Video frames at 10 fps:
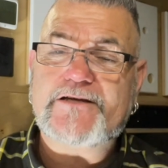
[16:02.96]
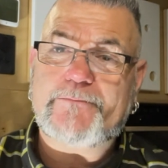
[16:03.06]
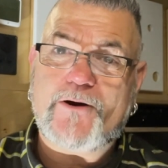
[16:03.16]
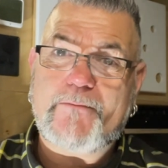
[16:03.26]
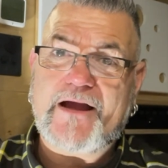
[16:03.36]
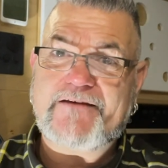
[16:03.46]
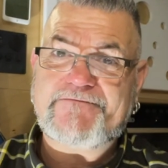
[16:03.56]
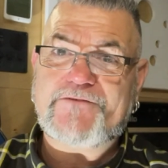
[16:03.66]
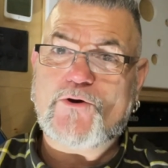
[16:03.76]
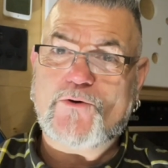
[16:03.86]
up on my
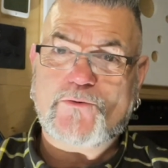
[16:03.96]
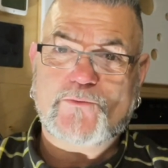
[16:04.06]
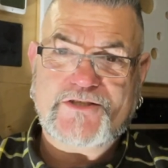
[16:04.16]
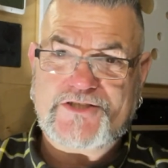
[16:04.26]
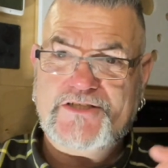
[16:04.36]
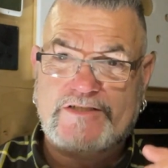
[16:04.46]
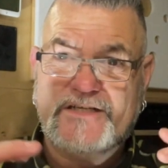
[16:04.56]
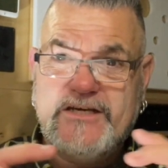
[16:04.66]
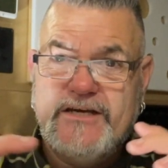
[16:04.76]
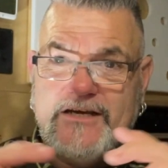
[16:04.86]
phone, which is
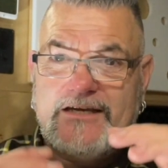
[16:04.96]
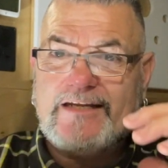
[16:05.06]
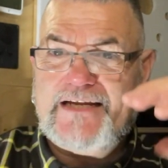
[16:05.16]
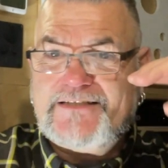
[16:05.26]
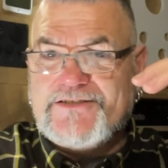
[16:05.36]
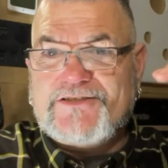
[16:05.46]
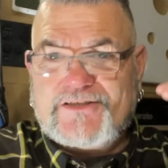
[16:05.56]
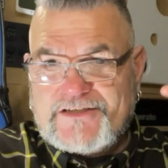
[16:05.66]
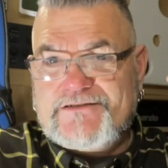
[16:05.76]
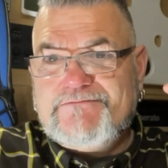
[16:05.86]
connected to
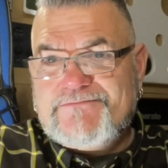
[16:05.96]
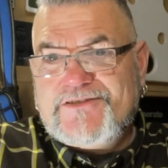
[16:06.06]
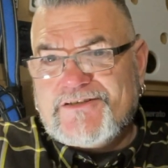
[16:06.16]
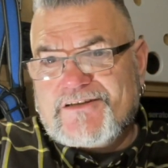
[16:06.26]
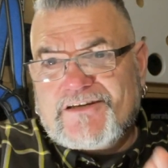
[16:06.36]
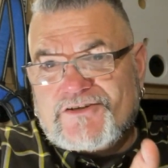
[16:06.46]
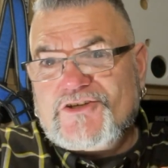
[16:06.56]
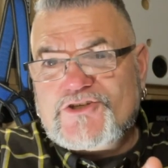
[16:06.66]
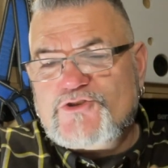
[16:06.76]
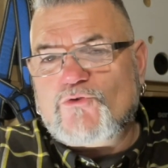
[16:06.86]
the to the
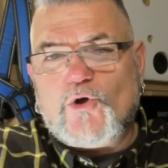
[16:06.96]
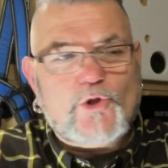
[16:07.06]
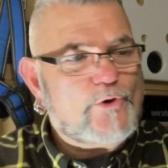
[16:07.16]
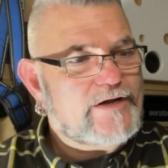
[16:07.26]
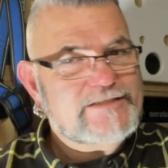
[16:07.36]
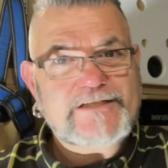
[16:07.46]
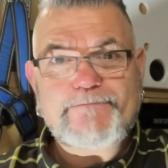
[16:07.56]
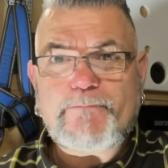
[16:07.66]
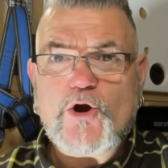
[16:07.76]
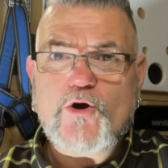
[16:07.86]
controller, and it says,
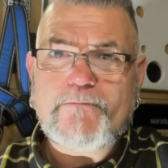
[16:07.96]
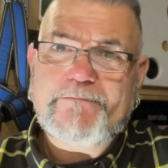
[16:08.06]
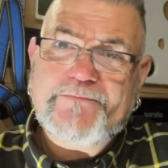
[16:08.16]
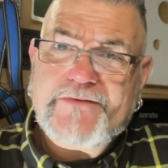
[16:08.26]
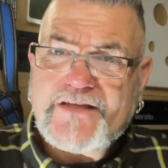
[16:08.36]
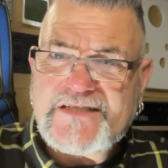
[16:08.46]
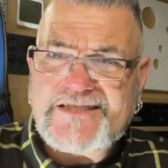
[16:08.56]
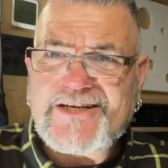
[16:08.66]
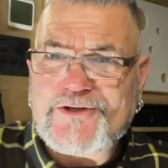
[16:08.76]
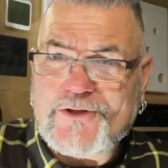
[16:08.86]
boom,
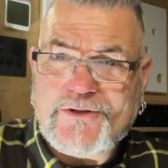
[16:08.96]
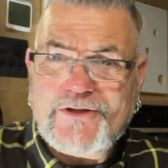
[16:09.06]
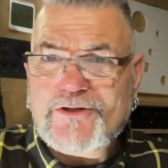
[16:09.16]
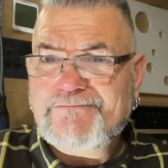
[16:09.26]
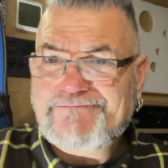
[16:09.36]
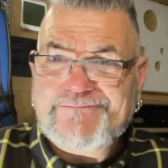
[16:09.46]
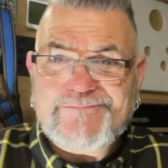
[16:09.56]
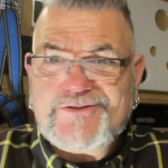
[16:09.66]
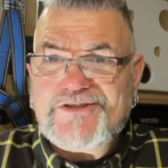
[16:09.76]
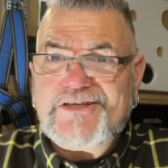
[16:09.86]
signal
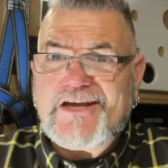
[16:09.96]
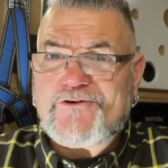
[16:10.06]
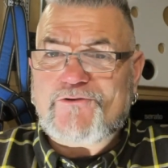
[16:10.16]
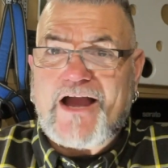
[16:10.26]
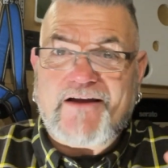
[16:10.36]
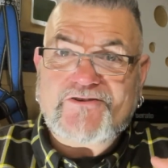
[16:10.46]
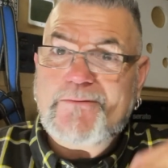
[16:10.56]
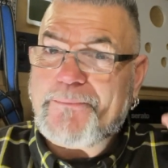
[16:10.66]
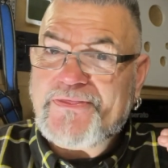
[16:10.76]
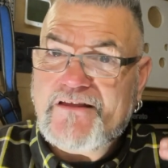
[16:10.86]
to the aircraft,
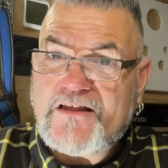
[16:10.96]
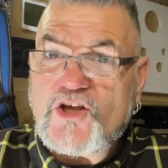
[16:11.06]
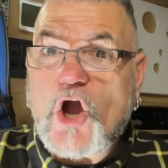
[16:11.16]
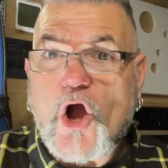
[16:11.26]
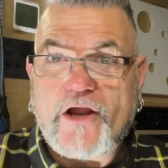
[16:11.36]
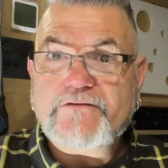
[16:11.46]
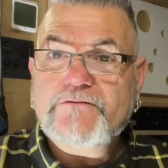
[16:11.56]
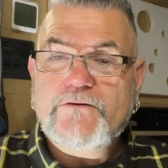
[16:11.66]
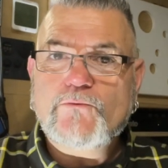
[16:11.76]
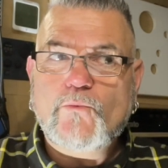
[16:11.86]
gone.
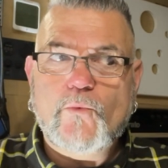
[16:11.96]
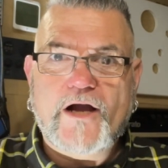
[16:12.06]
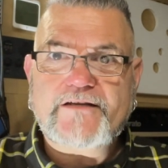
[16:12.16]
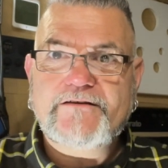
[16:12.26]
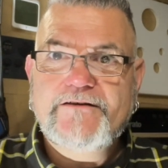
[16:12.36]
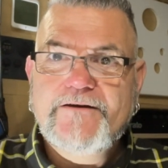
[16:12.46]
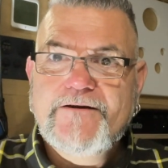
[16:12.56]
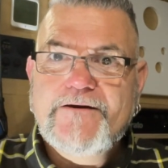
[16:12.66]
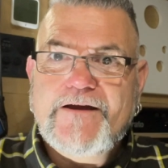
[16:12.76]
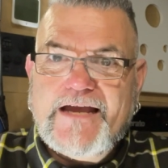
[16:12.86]
What?
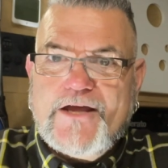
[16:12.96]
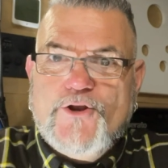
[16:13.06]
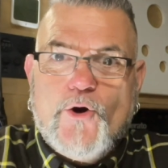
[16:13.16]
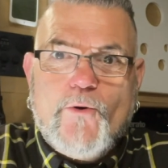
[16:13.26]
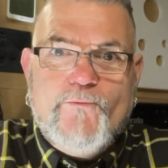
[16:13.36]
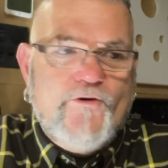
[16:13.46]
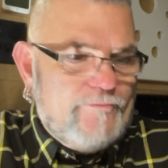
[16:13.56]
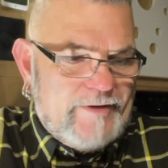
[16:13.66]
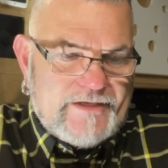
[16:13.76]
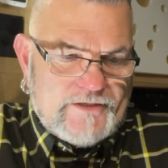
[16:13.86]
No
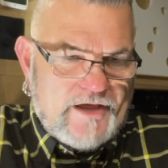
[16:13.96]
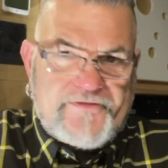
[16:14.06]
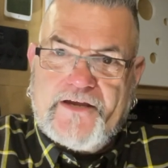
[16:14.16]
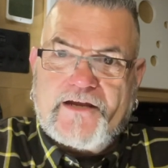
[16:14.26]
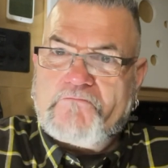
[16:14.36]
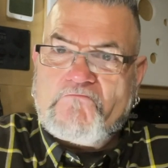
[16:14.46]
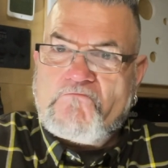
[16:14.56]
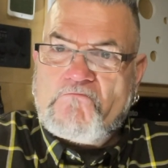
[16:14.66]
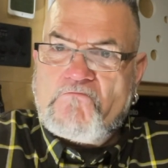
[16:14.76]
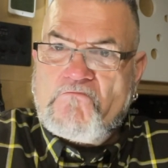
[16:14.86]
movement, nothing.
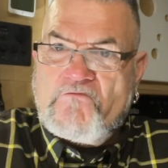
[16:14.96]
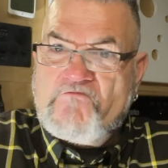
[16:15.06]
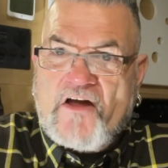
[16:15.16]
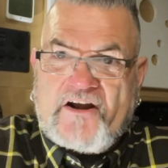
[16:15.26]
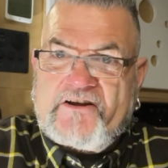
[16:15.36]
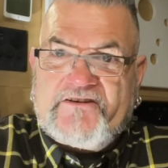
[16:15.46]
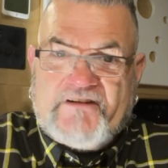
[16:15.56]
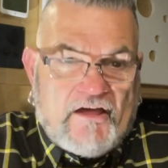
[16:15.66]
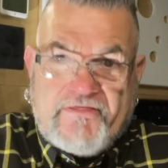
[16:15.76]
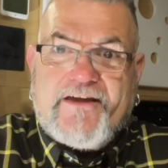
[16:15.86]
Not a,
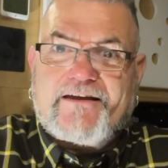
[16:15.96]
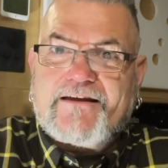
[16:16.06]
nothing.